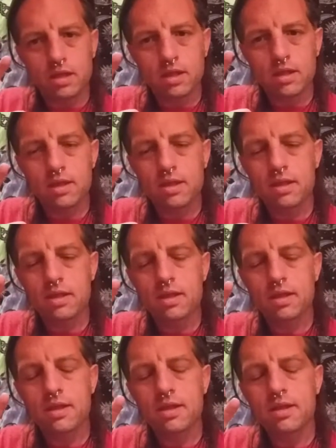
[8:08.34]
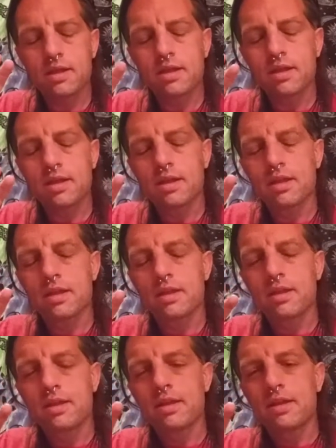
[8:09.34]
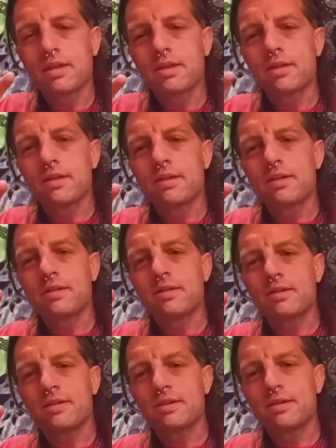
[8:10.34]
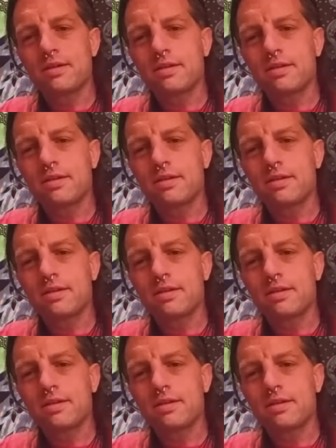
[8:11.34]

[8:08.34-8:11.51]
No one is speaking in this clip.